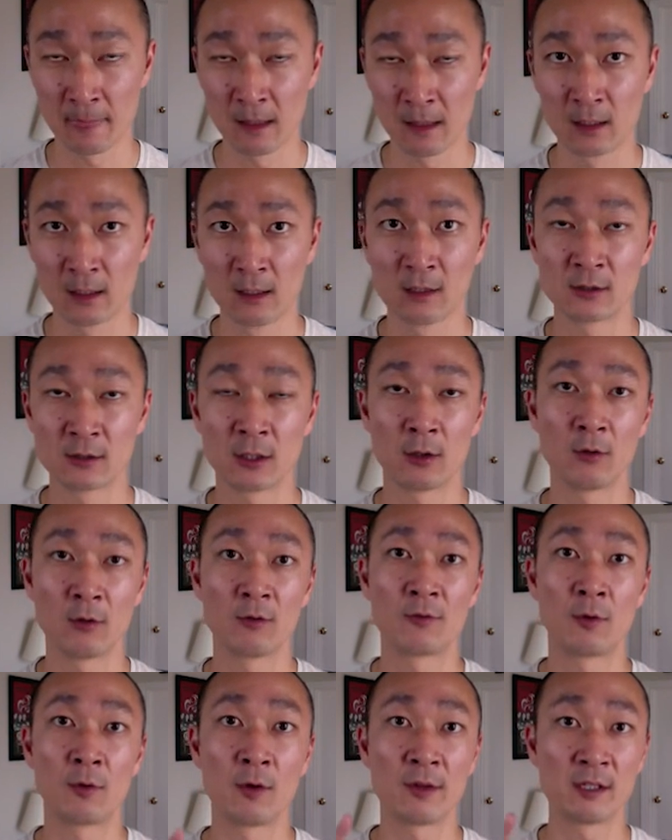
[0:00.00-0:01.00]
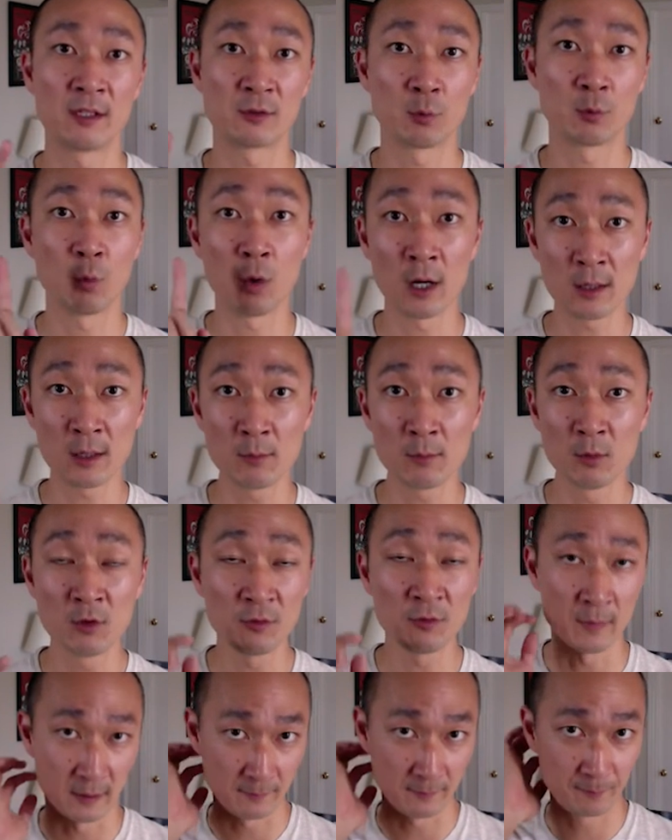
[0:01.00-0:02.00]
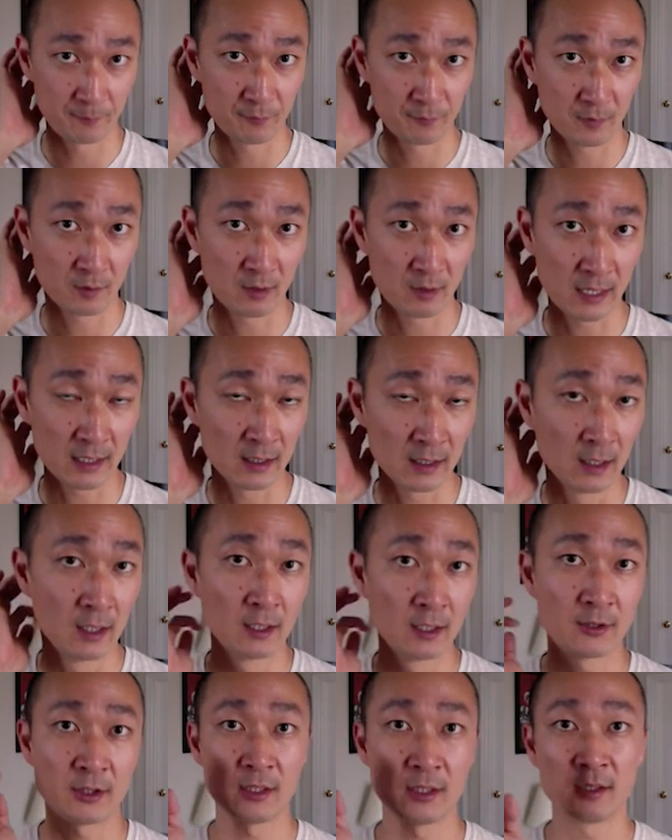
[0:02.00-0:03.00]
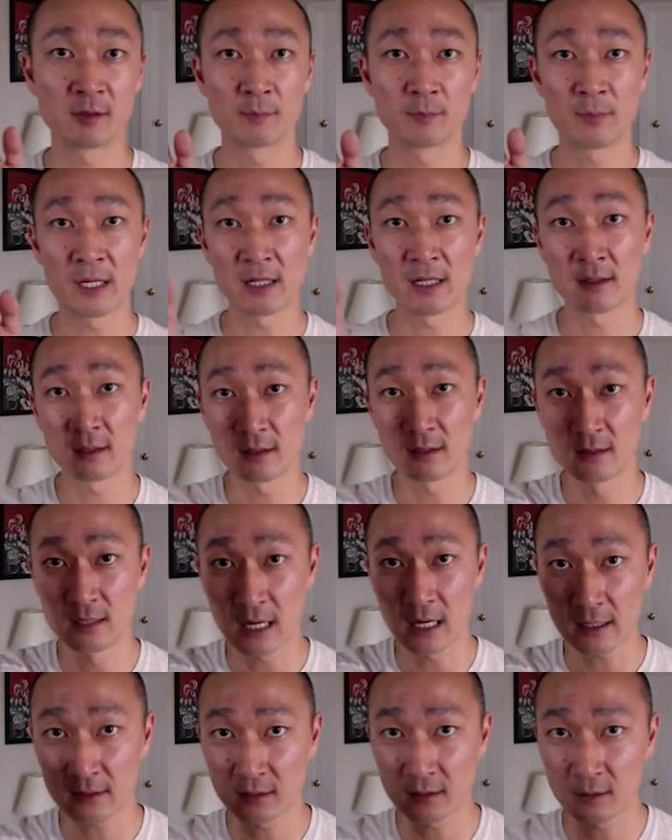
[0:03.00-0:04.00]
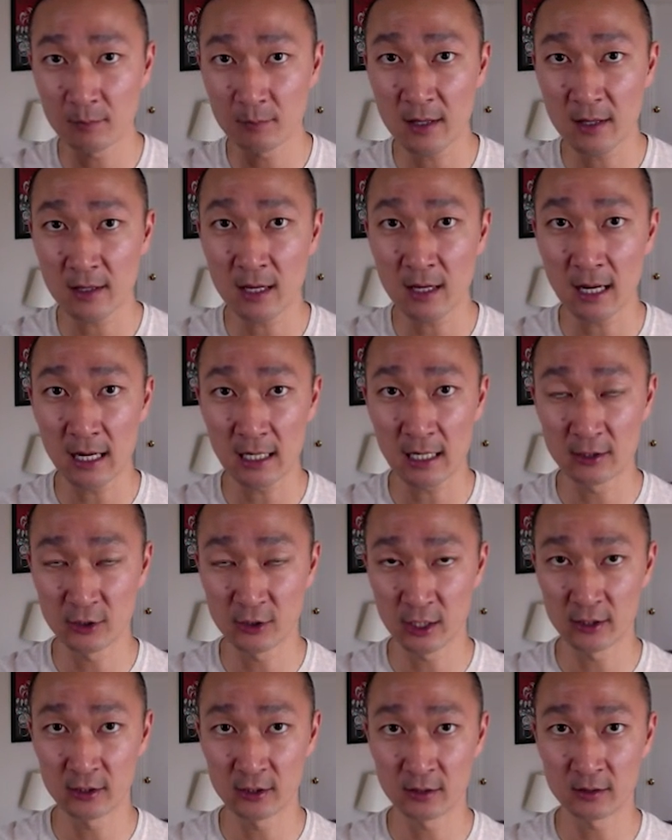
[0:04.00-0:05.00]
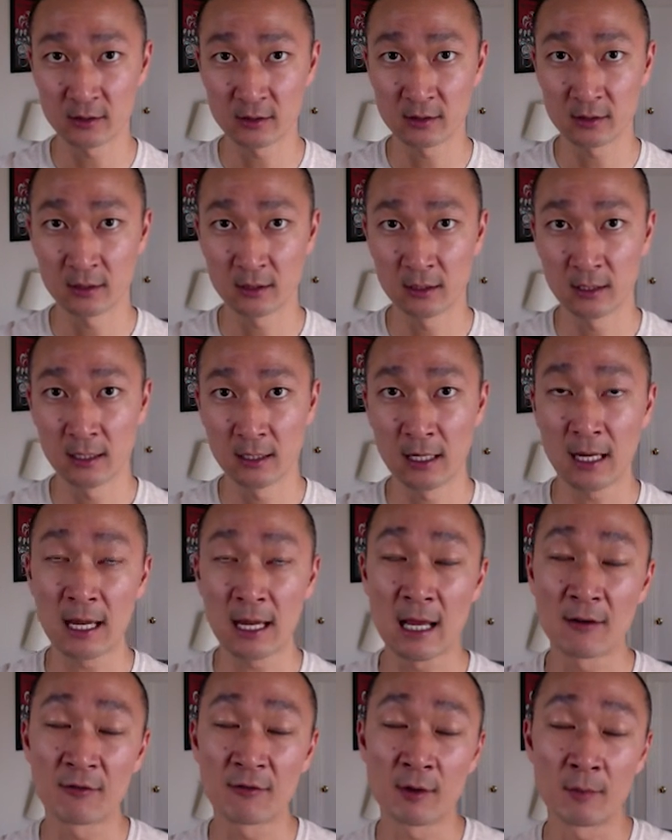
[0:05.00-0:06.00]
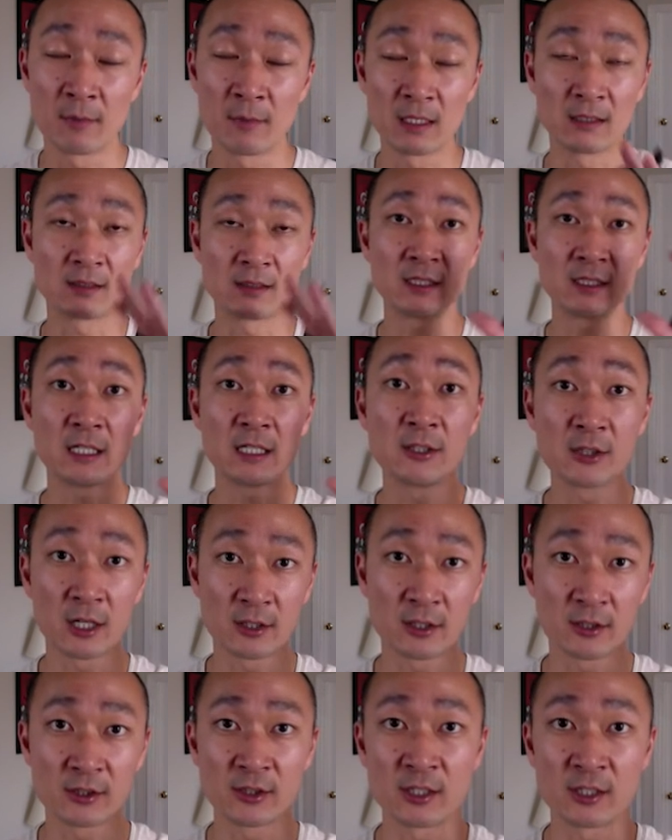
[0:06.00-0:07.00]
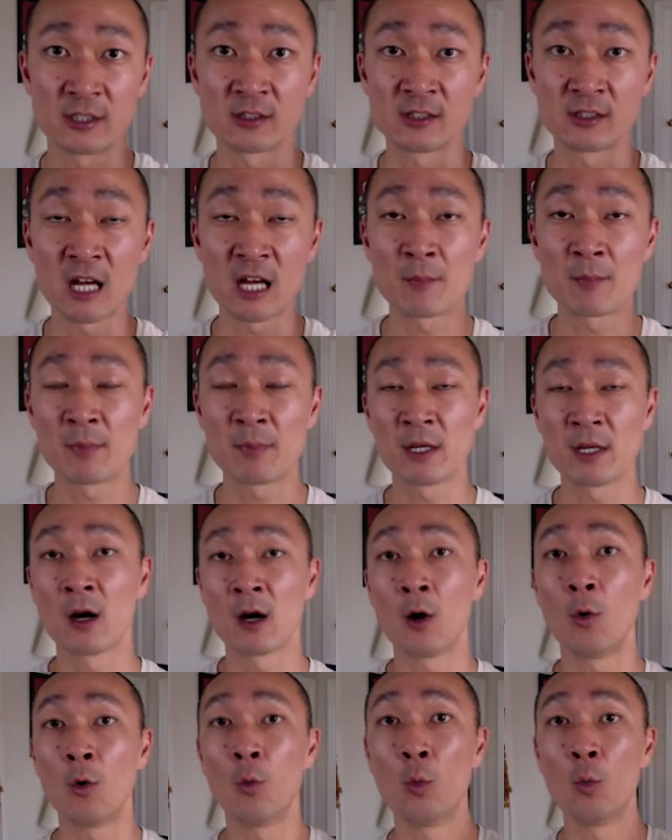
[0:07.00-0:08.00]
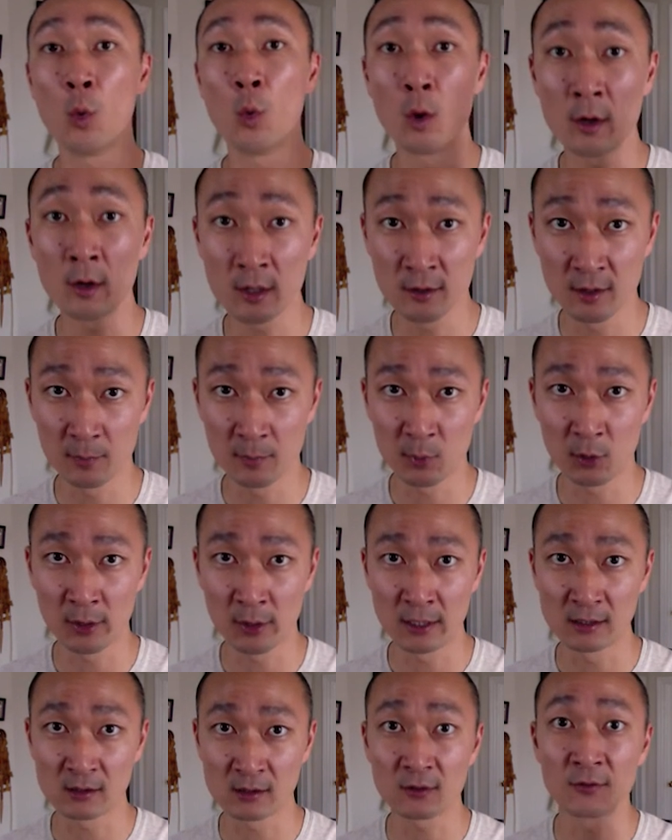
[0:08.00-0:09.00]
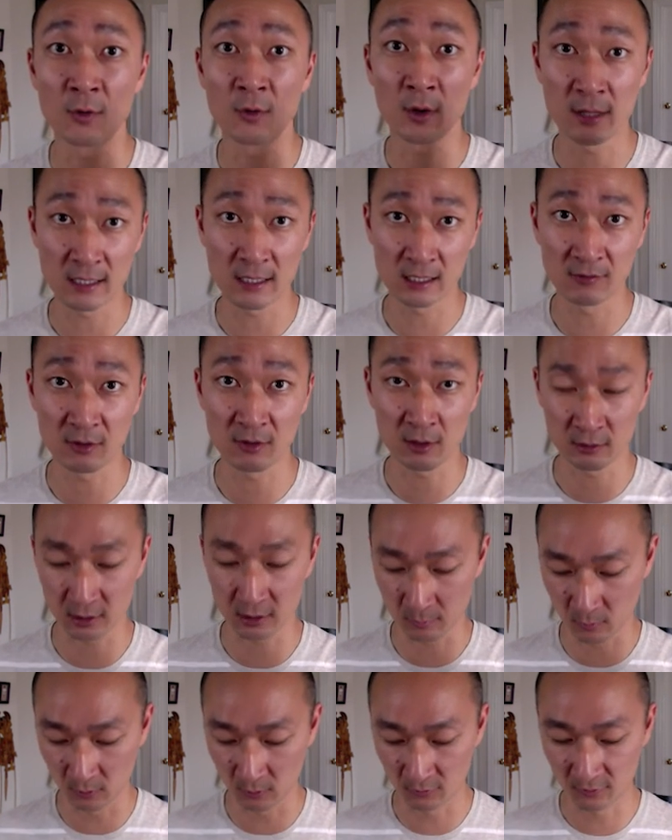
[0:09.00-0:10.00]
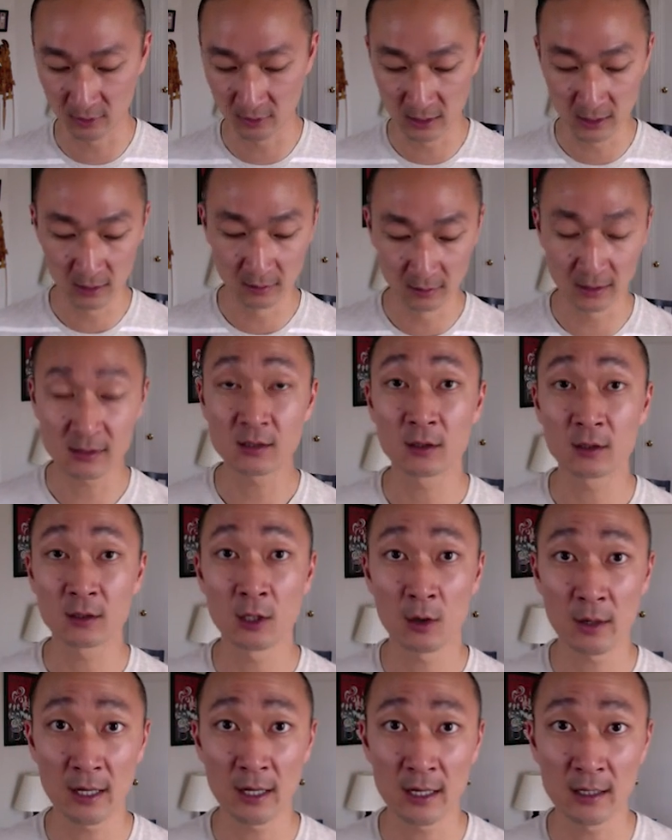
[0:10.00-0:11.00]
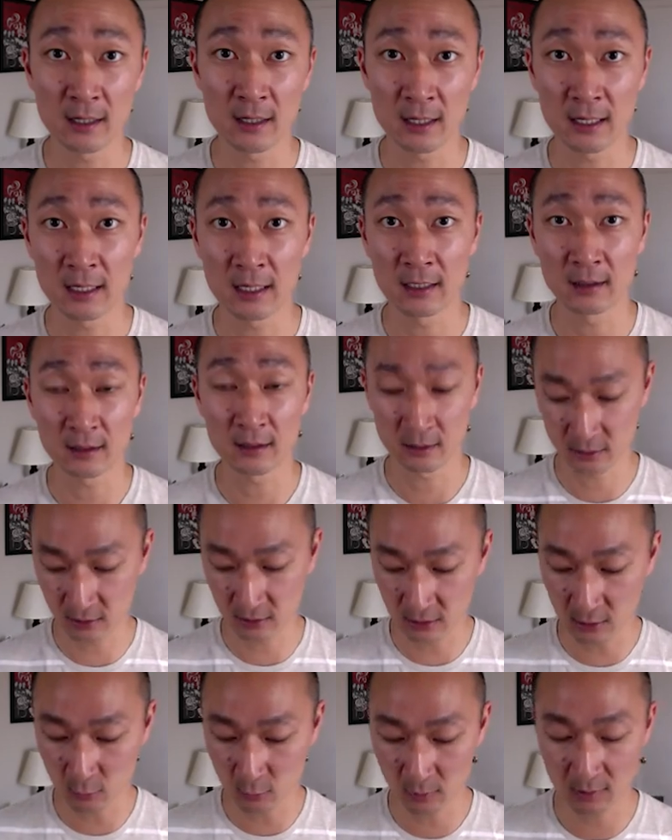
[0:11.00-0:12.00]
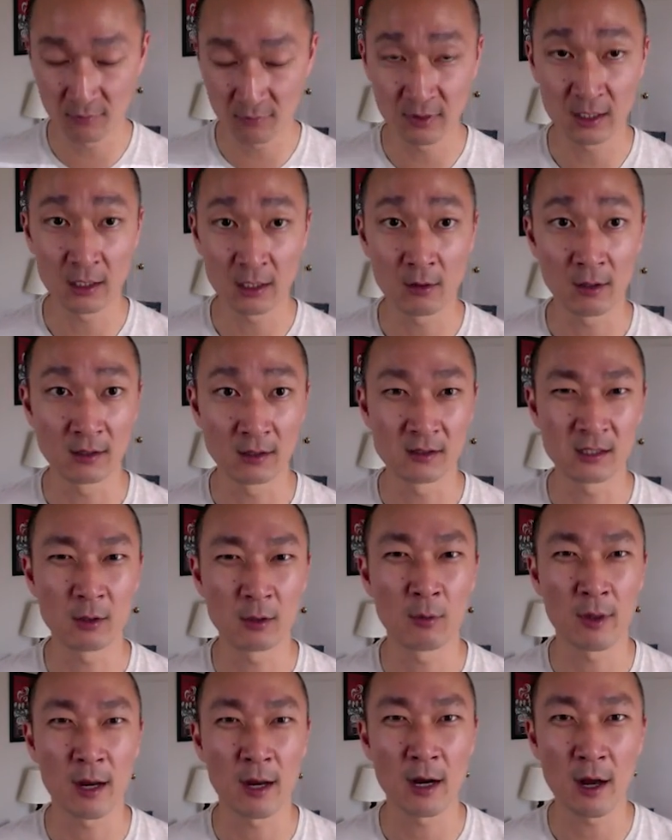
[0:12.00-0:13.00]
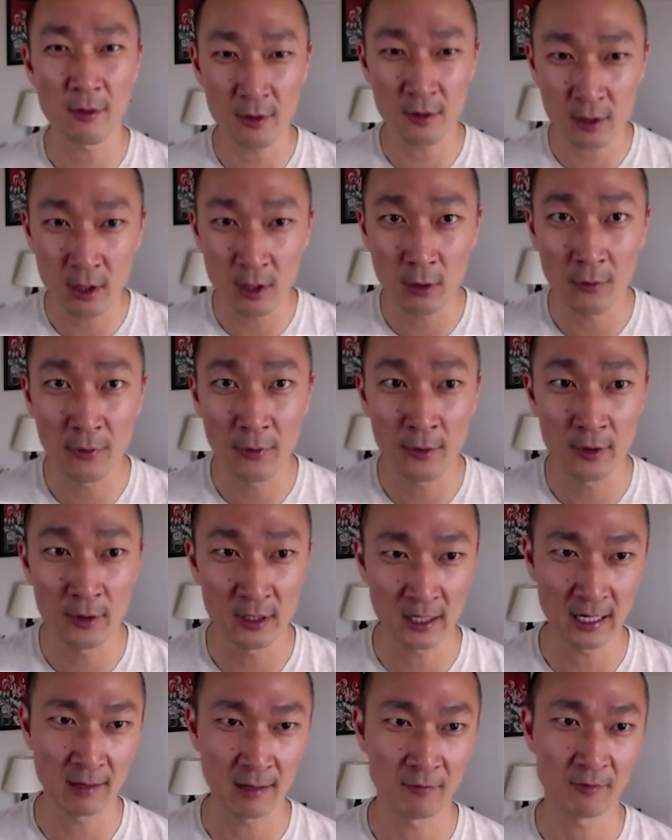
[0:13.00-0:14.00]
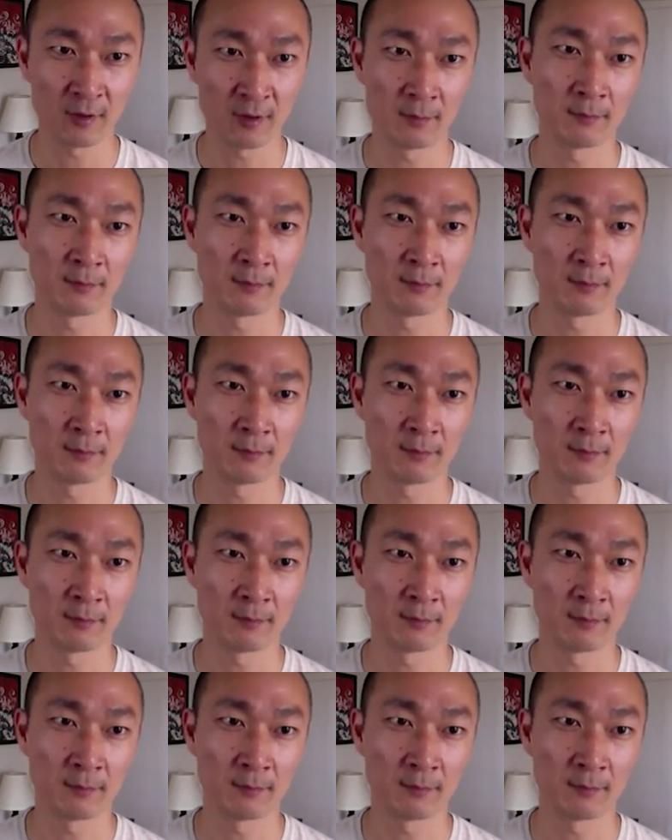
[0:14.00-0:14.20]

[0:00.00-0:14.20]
So for this one movement, right, she's being deducted by the A judges, and from the C judges, she is not being awarded the points for that difficulty move. Let's go ahead and continue with the video and see where that other code 30 came from.